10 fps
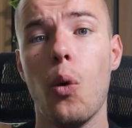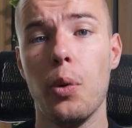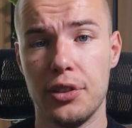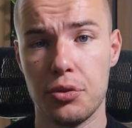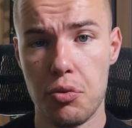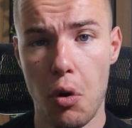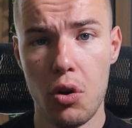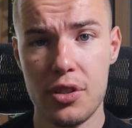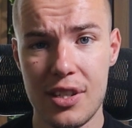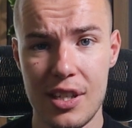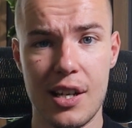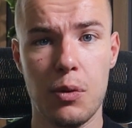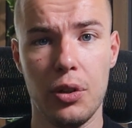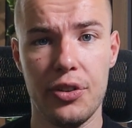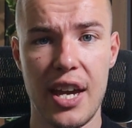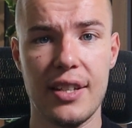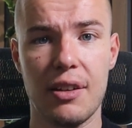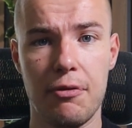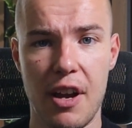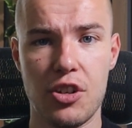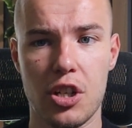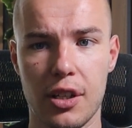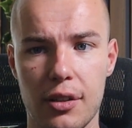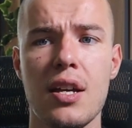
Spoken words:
with raw SQL data fetching.